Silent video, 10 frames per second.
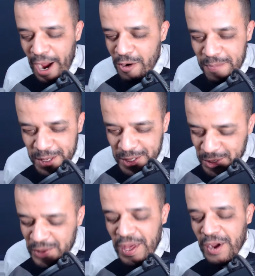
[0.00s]
I would be
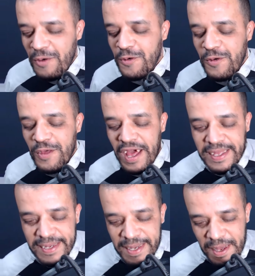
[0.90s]
so thankful for
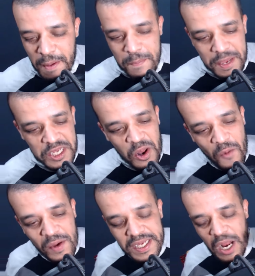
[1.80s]
that. Peace,
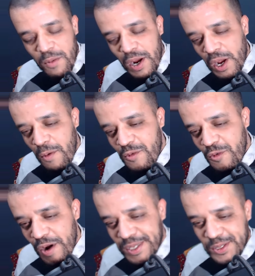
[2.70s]
love, assalamu alaikum
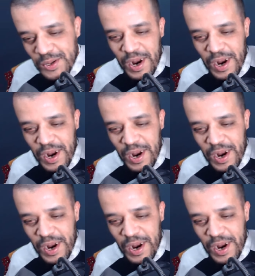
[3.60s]
everyone.